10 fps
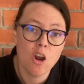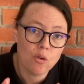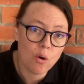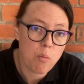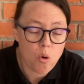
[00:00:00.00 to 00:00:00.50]

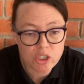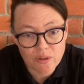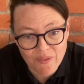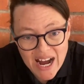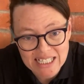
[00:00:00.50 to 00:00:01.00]
Reports are
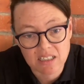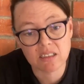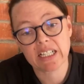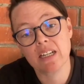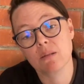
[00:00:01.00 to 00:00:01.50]

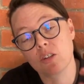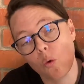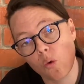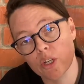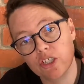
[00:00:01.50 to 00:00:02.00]
vital in
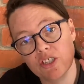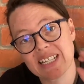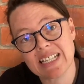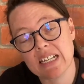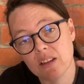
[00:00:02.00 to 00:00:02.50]
order to
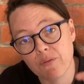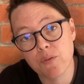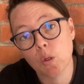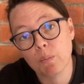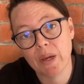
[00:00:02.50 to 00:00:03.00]
see the
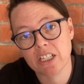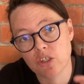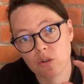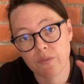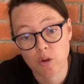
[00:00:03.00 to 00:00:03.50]
full
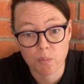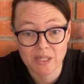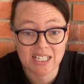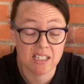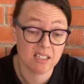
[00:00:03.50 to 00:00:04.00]
picture of your
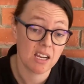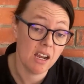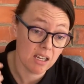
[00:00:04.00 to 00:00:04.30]
business.